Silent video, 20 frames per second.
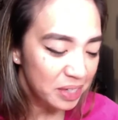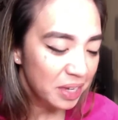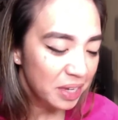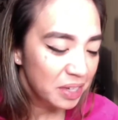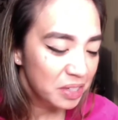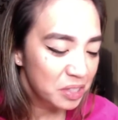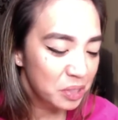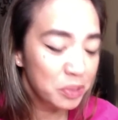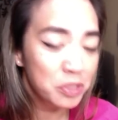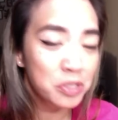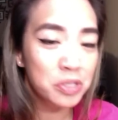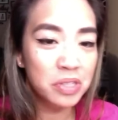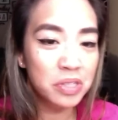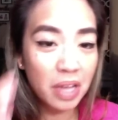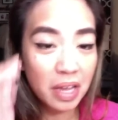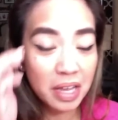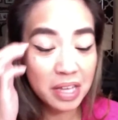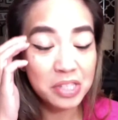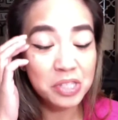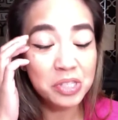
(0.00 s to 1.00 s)
So
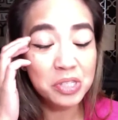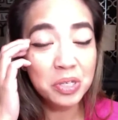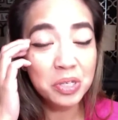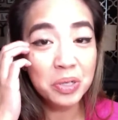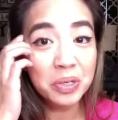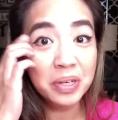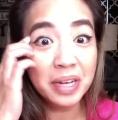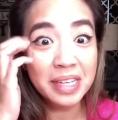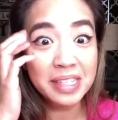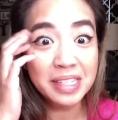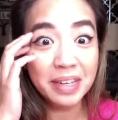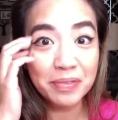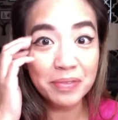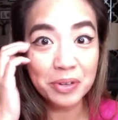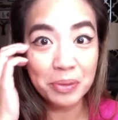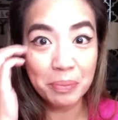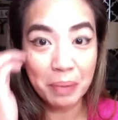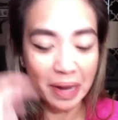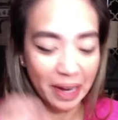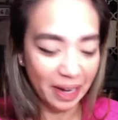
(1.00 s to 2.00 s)
it's 2 days
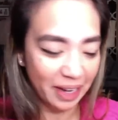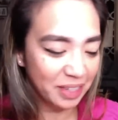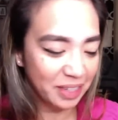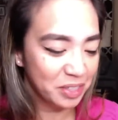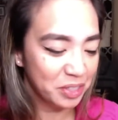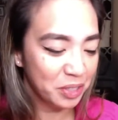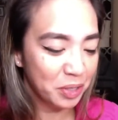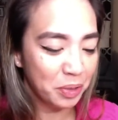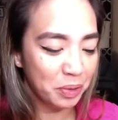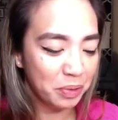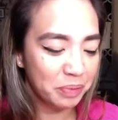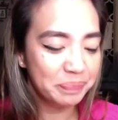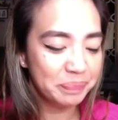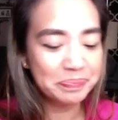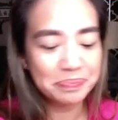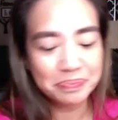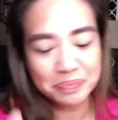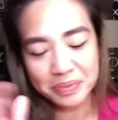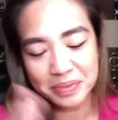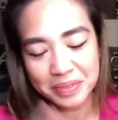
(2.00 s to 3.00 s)
after mine. So
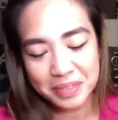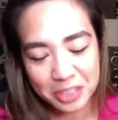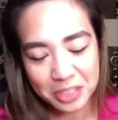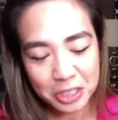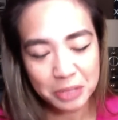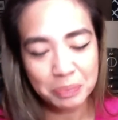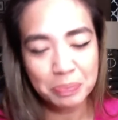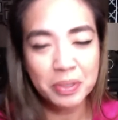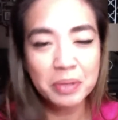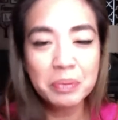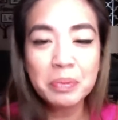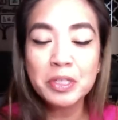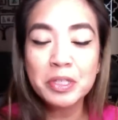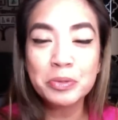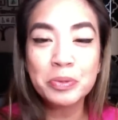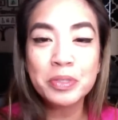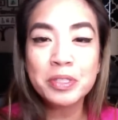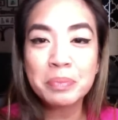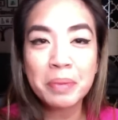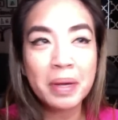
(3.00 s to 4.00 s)
she pretty much
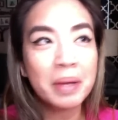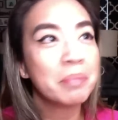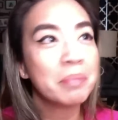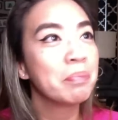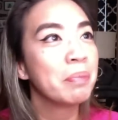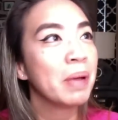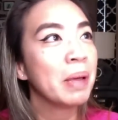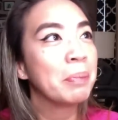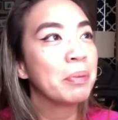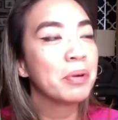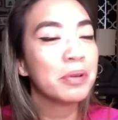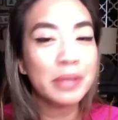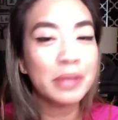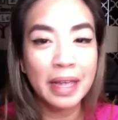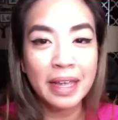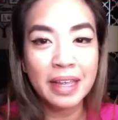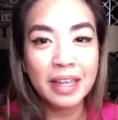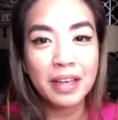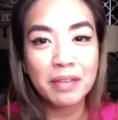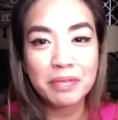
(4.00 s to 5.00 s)
was my
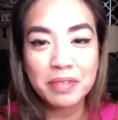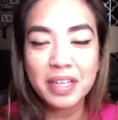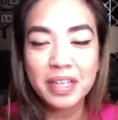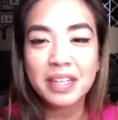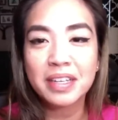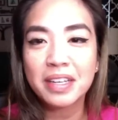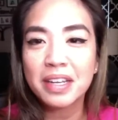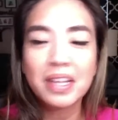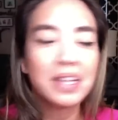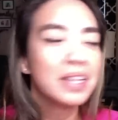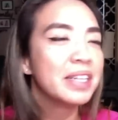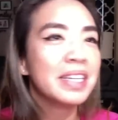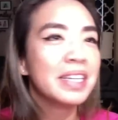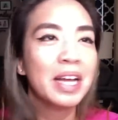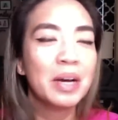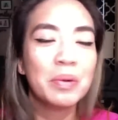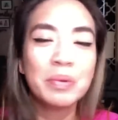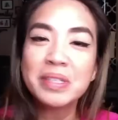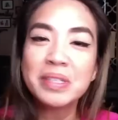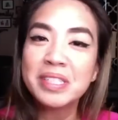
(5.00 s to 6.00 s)
birthday gift, and
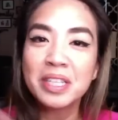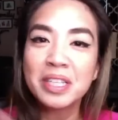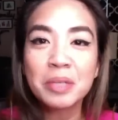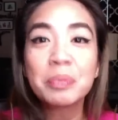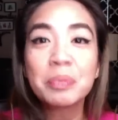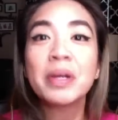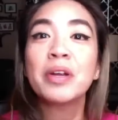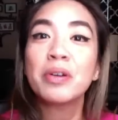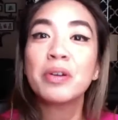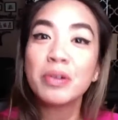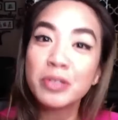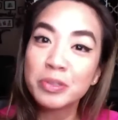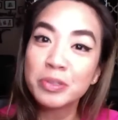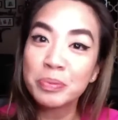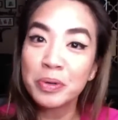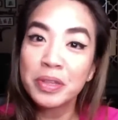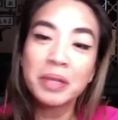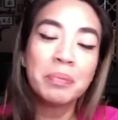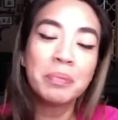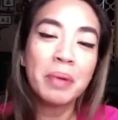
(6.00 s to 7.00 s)
now we celebrate hers
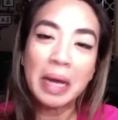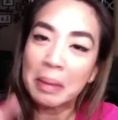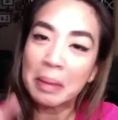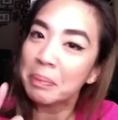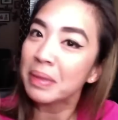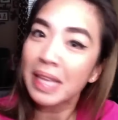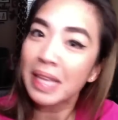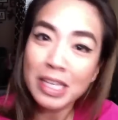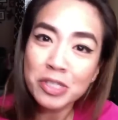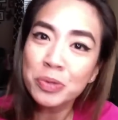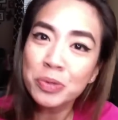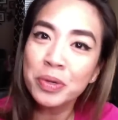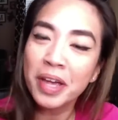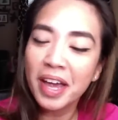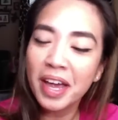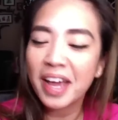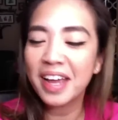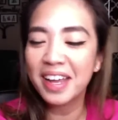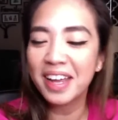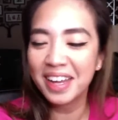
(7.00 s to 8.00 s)
more than mine, but that's
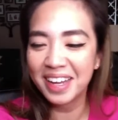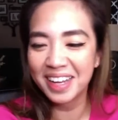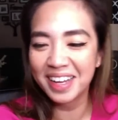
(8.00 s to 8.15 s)
okay.